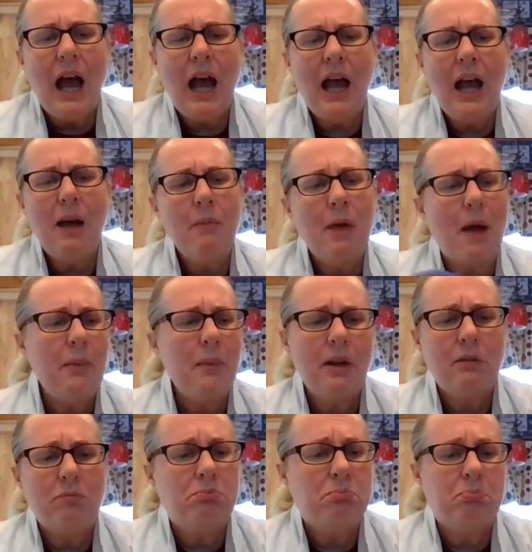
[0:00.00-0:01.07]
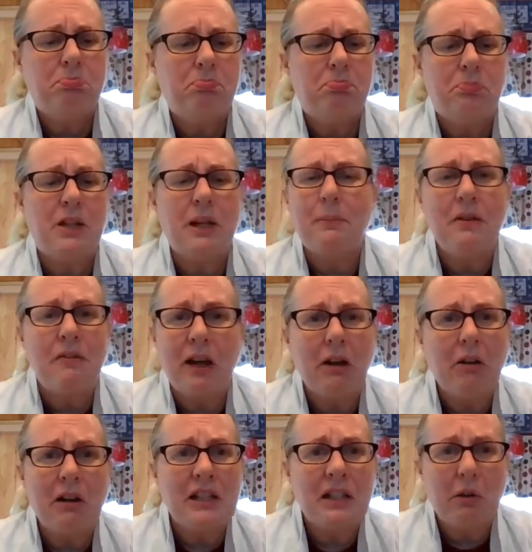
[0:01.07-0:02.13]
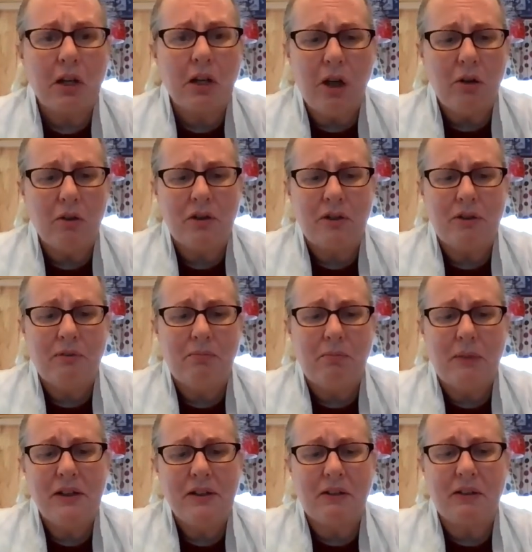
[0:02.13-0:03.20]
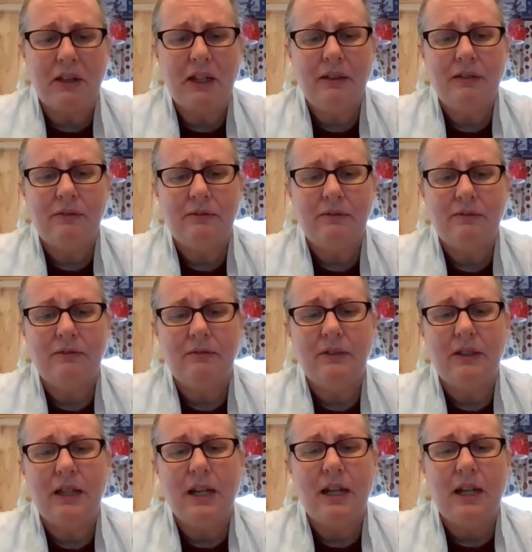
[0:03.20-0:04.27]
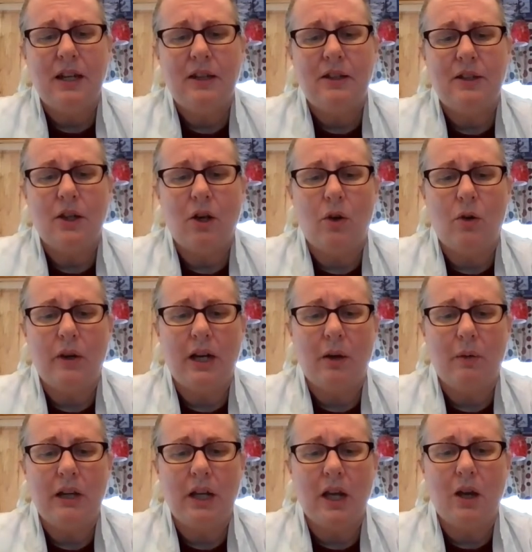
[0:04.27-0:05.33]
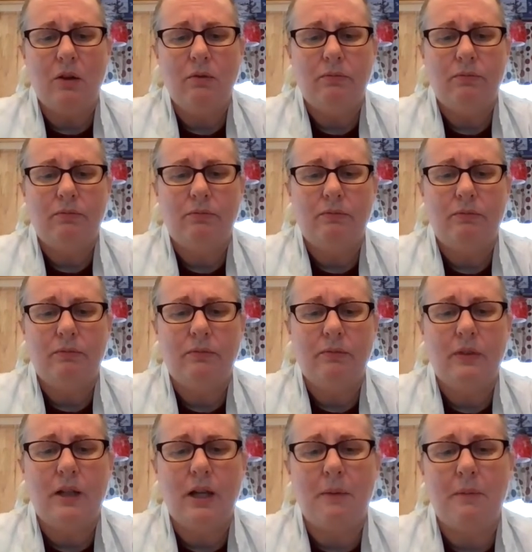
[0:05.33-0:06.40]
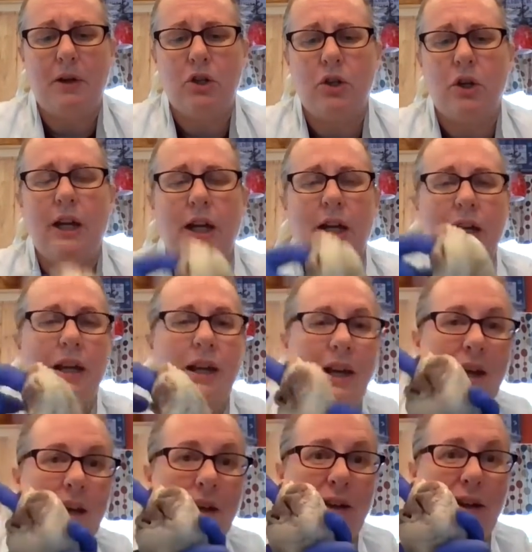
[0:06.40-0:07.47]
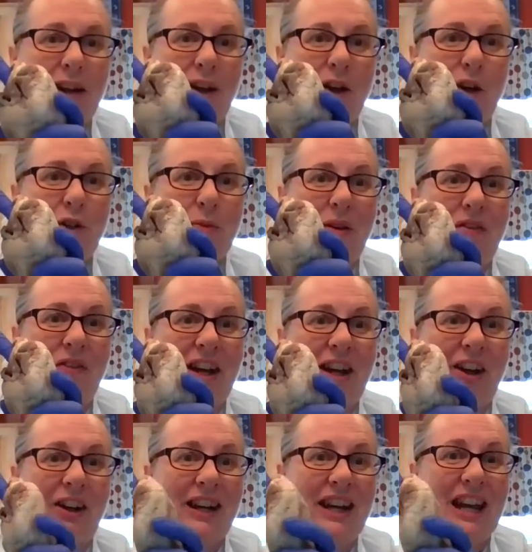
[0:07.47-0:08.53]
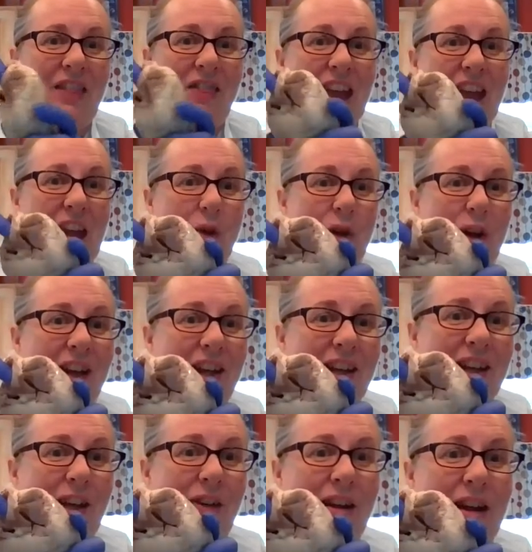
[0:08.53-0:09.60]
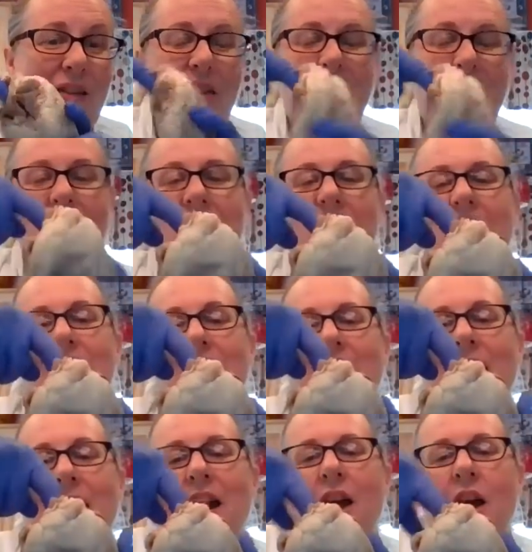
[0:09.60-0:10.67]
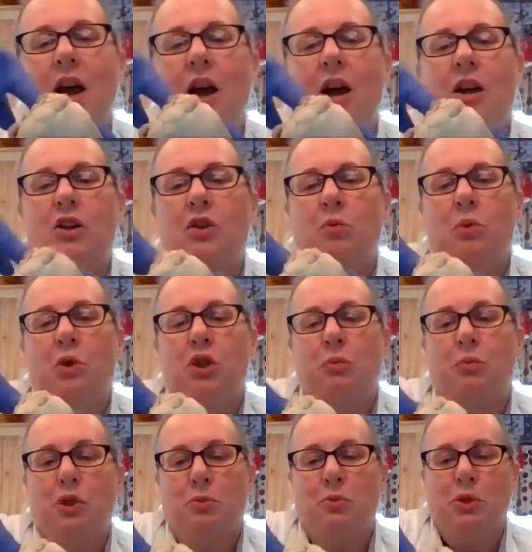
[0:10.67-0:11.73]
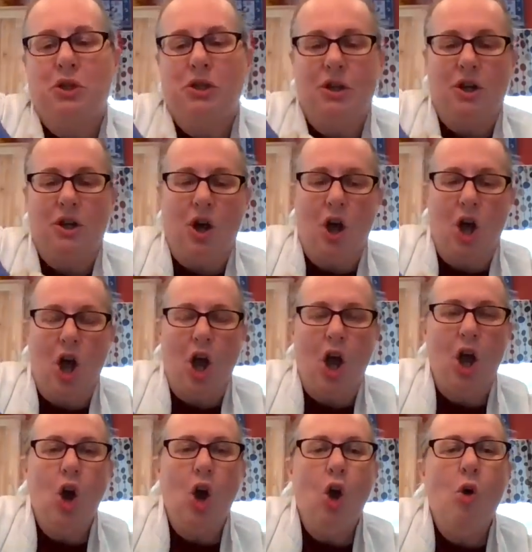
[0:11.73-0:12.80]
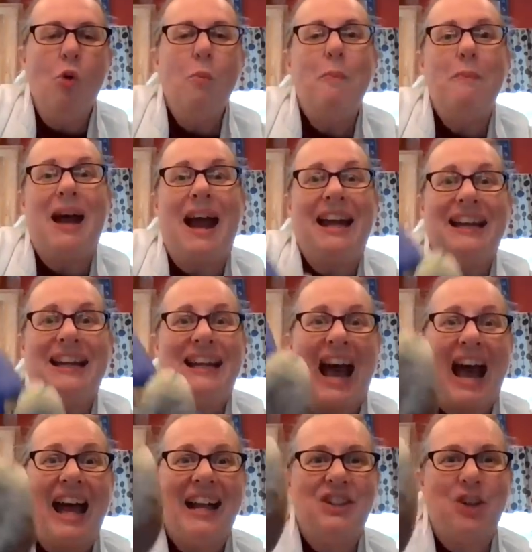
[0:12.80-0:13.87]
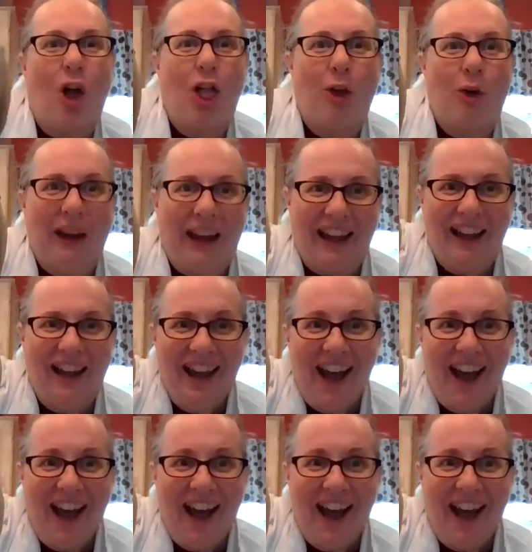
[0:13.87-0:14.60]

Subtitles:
I'm going to stick my finger and see where it goes, basically. So here we go. I'm going to show you. There goes my finger in the aorta. Ready for this? Push, push, push. Oh my God, it's all the way in.